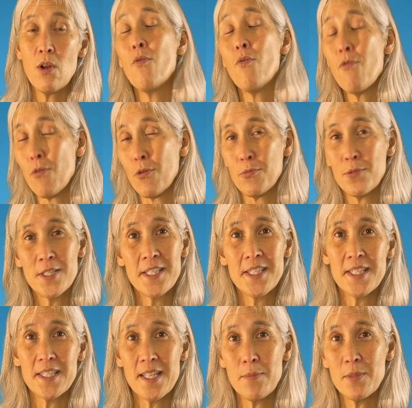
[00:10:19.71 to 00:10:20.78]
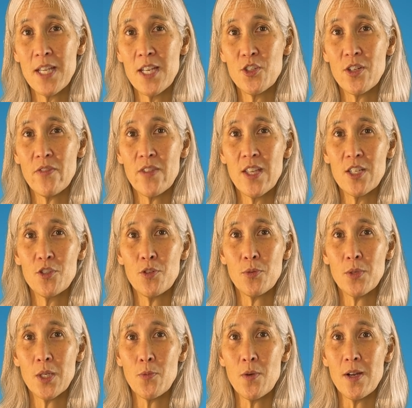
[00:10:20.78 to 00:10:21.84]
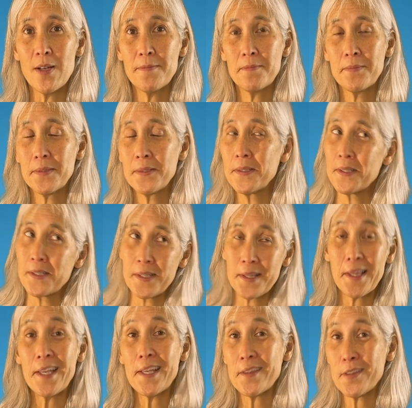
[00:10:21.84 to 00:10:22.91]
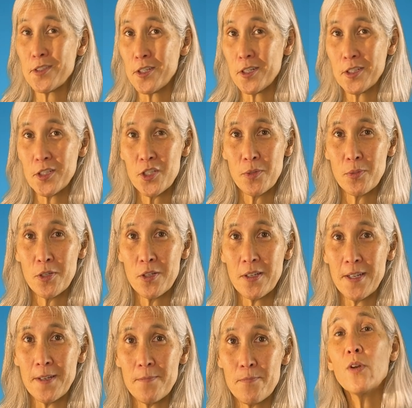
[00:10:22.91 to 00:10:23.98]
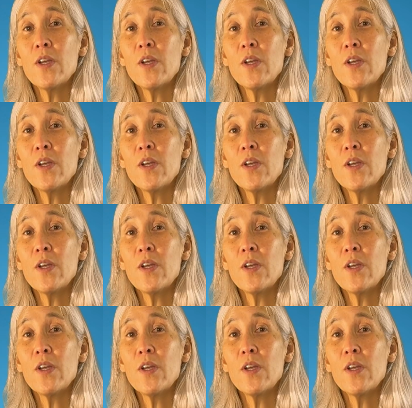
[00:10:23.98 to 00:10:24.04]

or resist the temptation of things you really want, like the chocolate chip cookie.